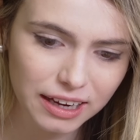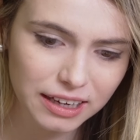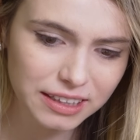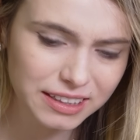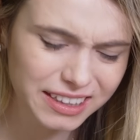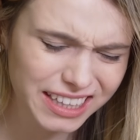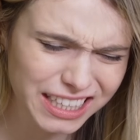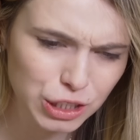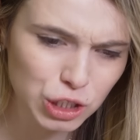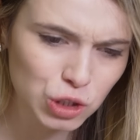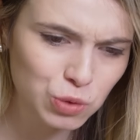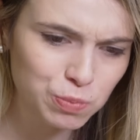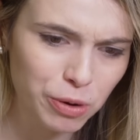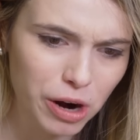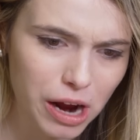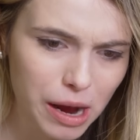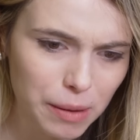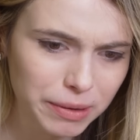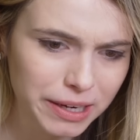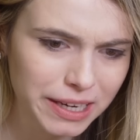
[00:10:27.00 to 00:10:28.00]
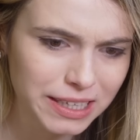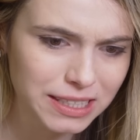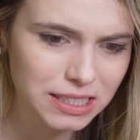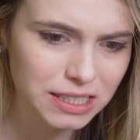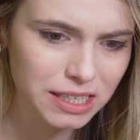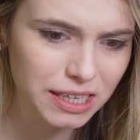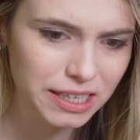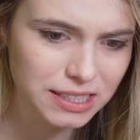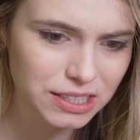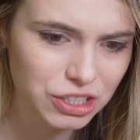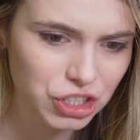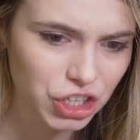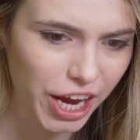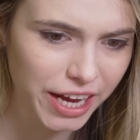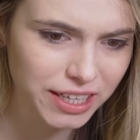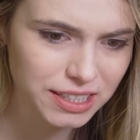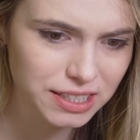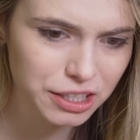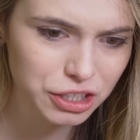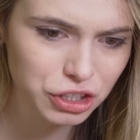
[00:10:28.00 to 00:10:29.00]
this is probably his
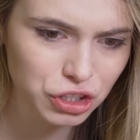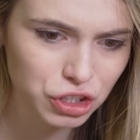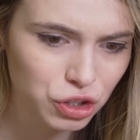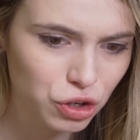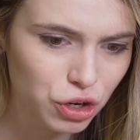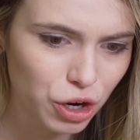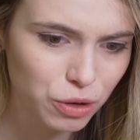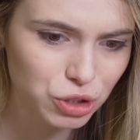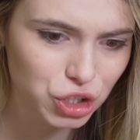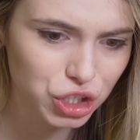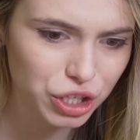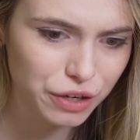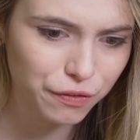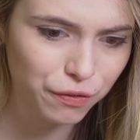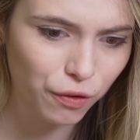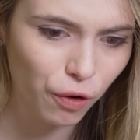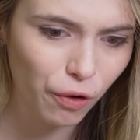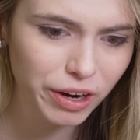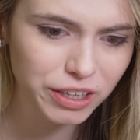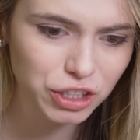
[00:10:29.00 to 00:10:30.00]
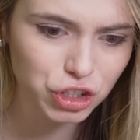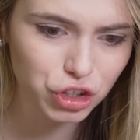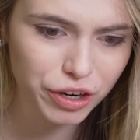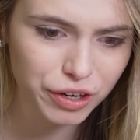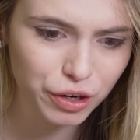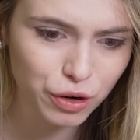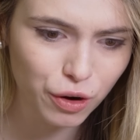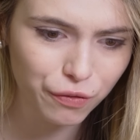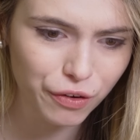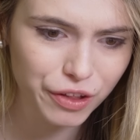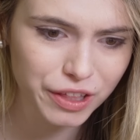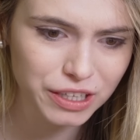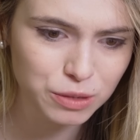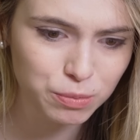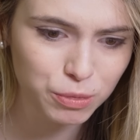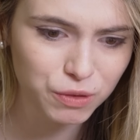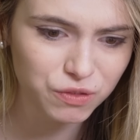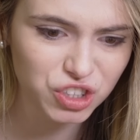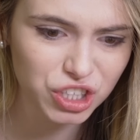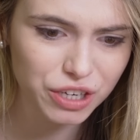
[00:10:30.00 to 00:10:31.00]
chance here to go g4 and try to go for this
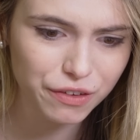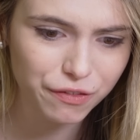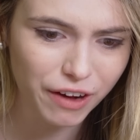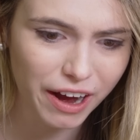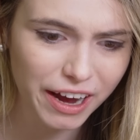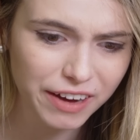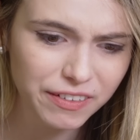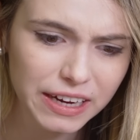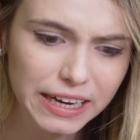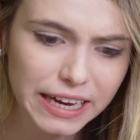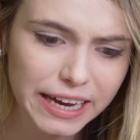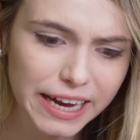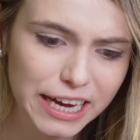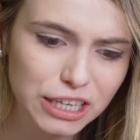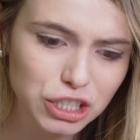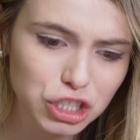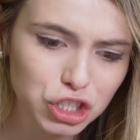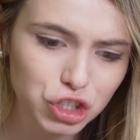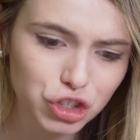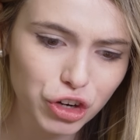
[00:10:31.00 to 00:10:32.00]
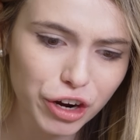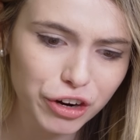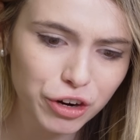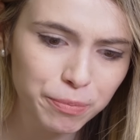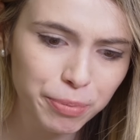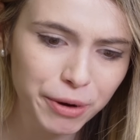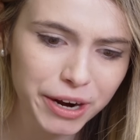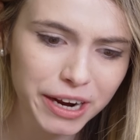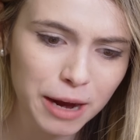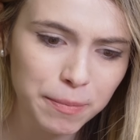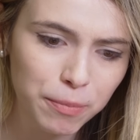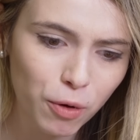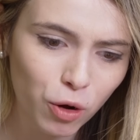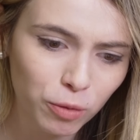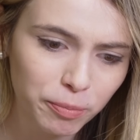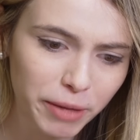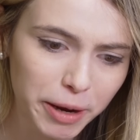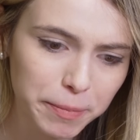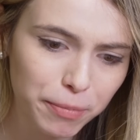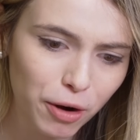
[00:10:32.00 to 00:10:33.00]
move g5 and just try to break up
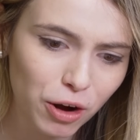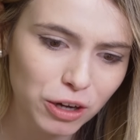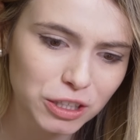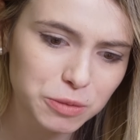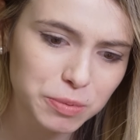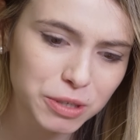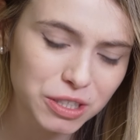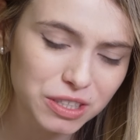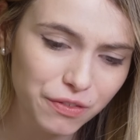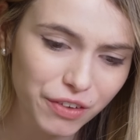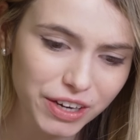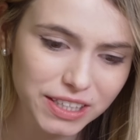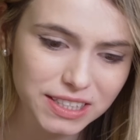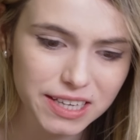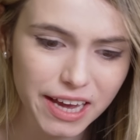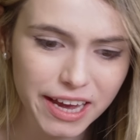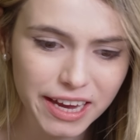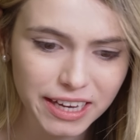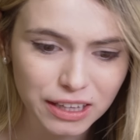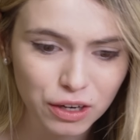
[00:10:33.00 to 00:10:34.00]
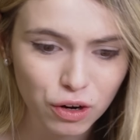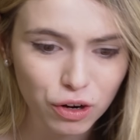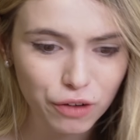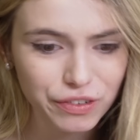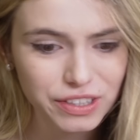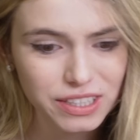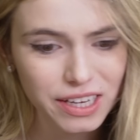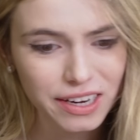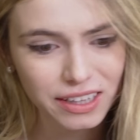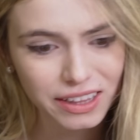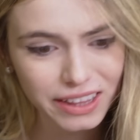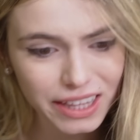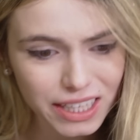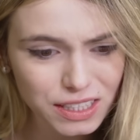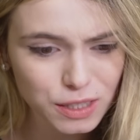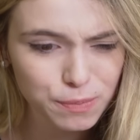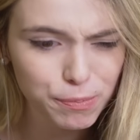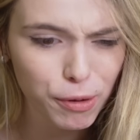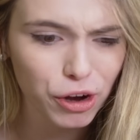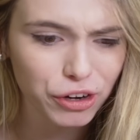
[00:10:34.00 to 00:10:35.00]
all my pawns, because if I take, then all of a sudden
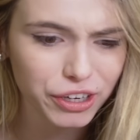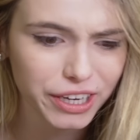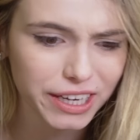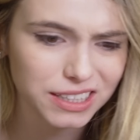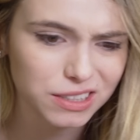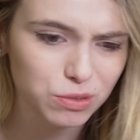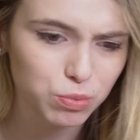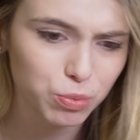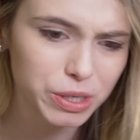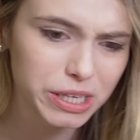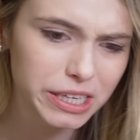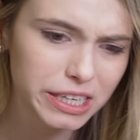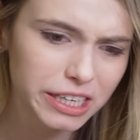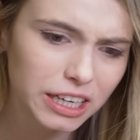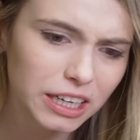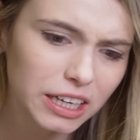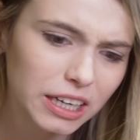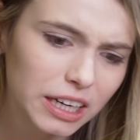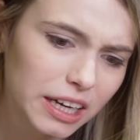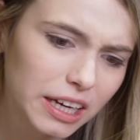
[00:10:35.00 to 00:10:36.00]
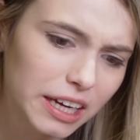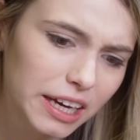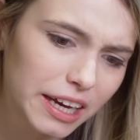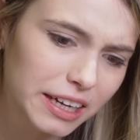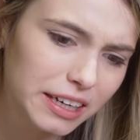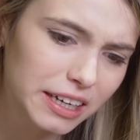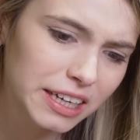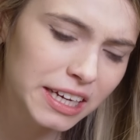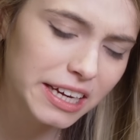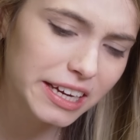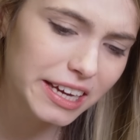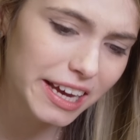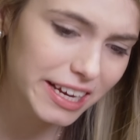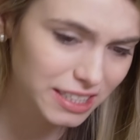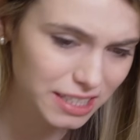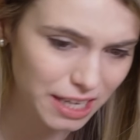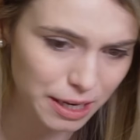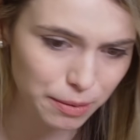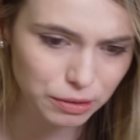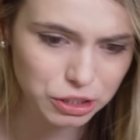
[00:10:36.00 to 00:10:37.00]
this pawn gets weak and he
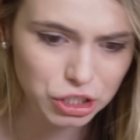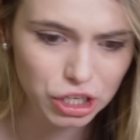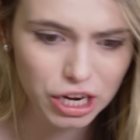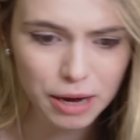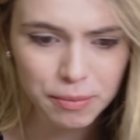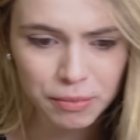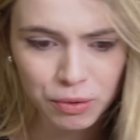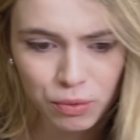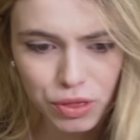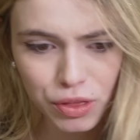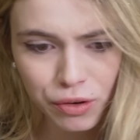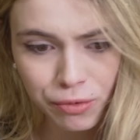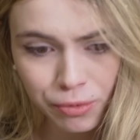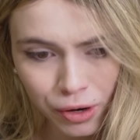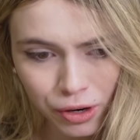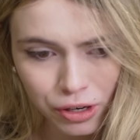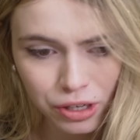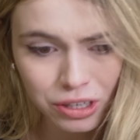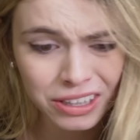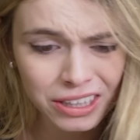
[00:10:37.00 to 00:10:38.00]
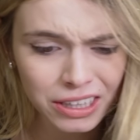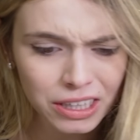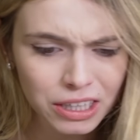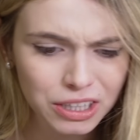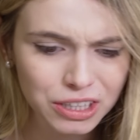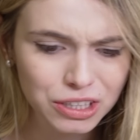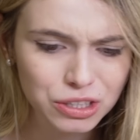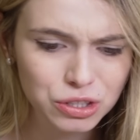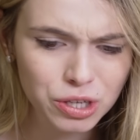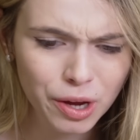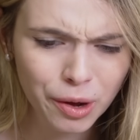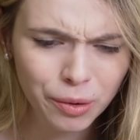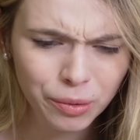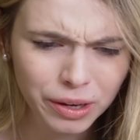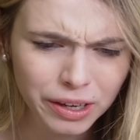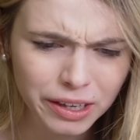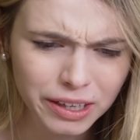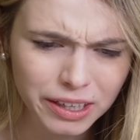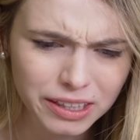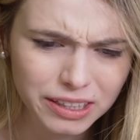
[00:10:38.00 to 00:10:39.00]
is able to come in with the rook.
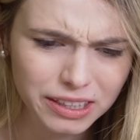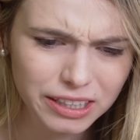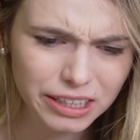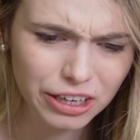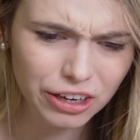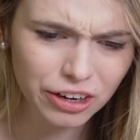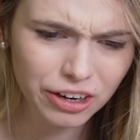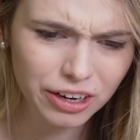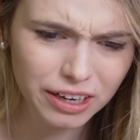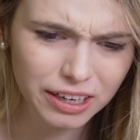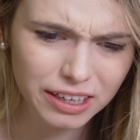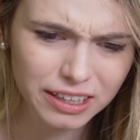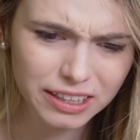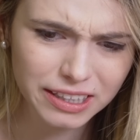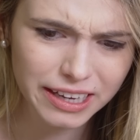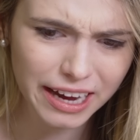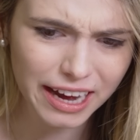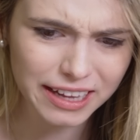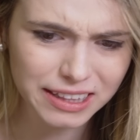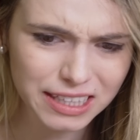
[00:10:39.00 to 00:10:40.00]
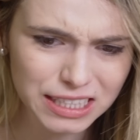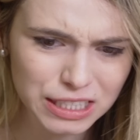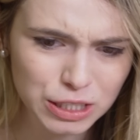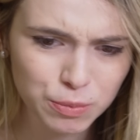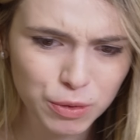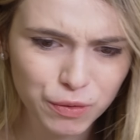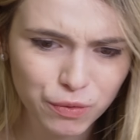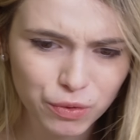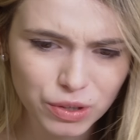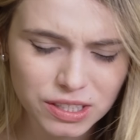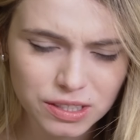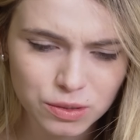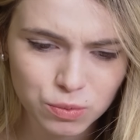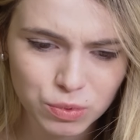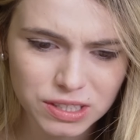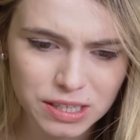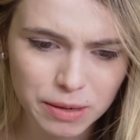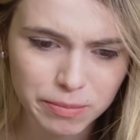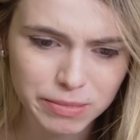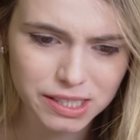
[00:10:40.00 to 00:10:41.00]
So here, yeah, this move
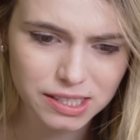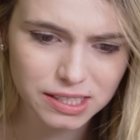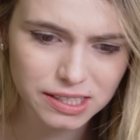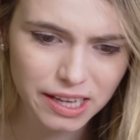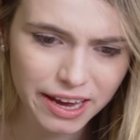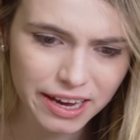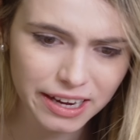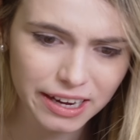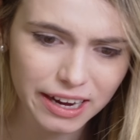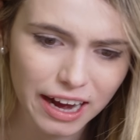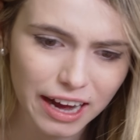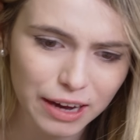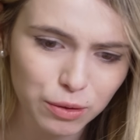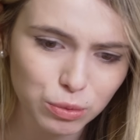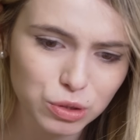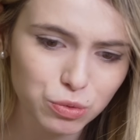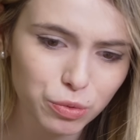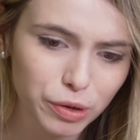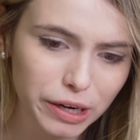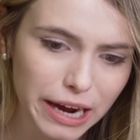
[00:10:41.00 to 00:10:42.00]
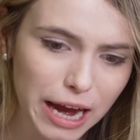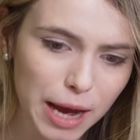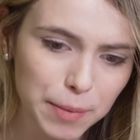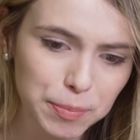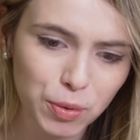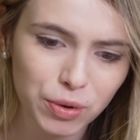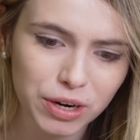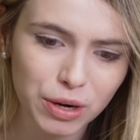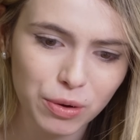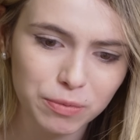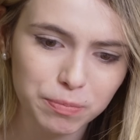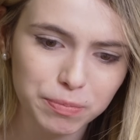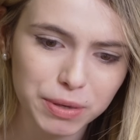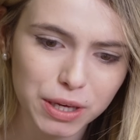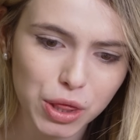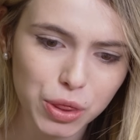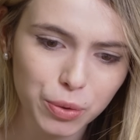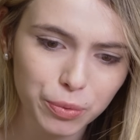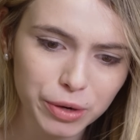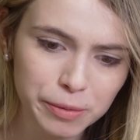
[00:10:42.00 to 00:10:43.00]
was a mistake. I was really happy when he went
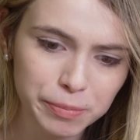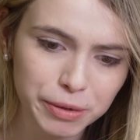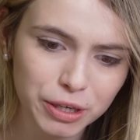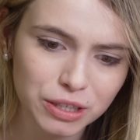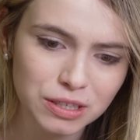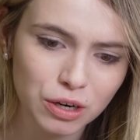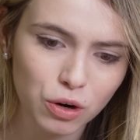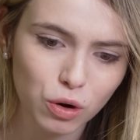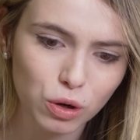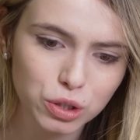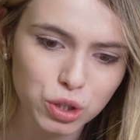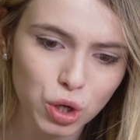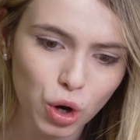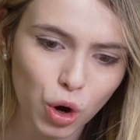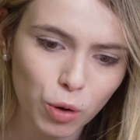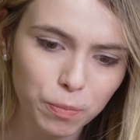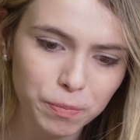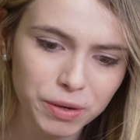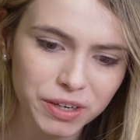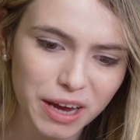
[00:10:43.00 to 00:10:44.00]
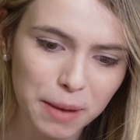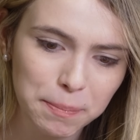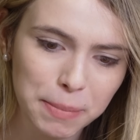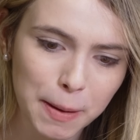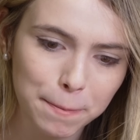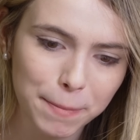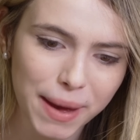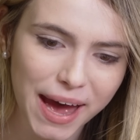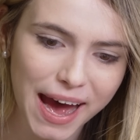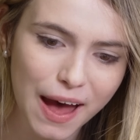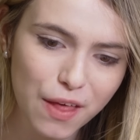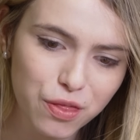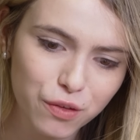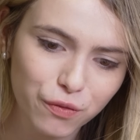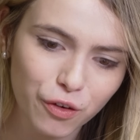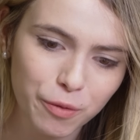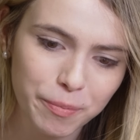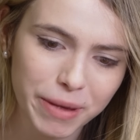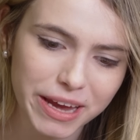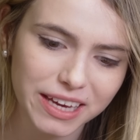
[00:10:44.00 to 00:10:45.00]
b3 because it also opened up a path
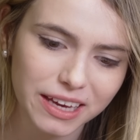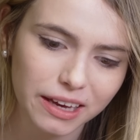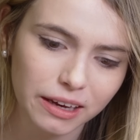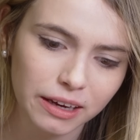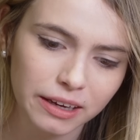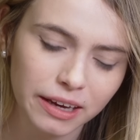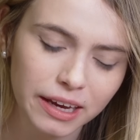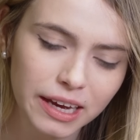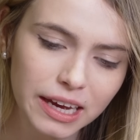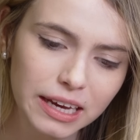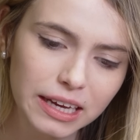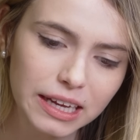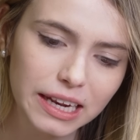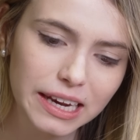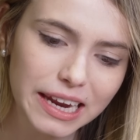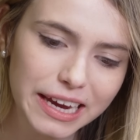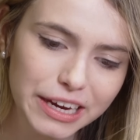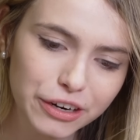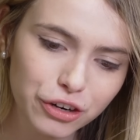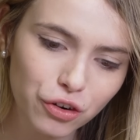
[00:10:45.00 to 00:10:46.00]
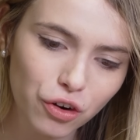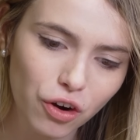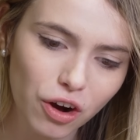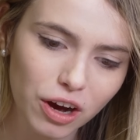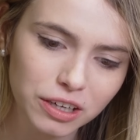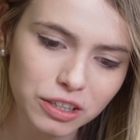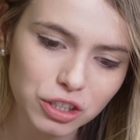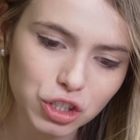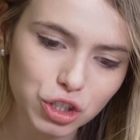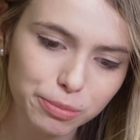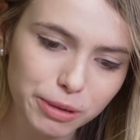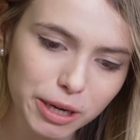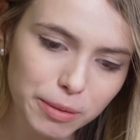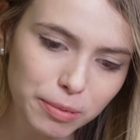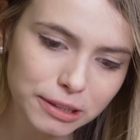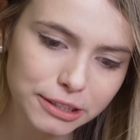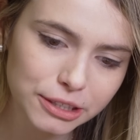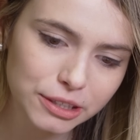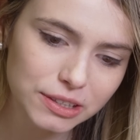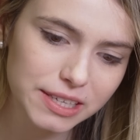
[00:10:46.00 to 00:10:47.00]
for my king later on to be
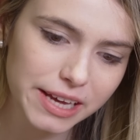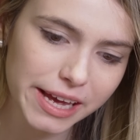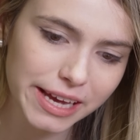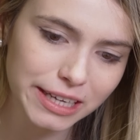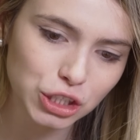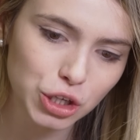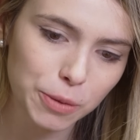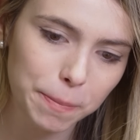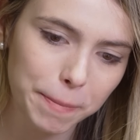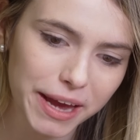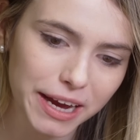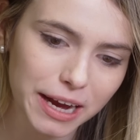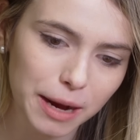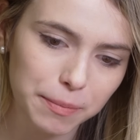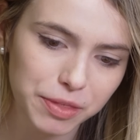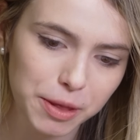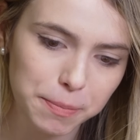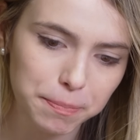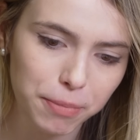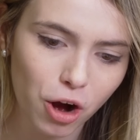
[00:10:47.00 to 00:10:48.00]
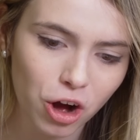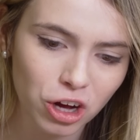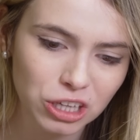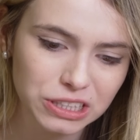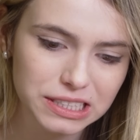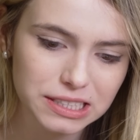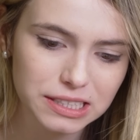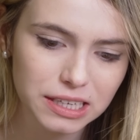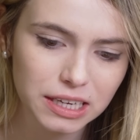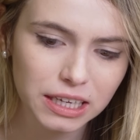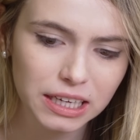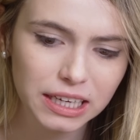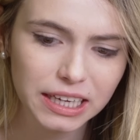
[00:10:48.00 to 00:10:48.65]
able to take to pick up the pawns.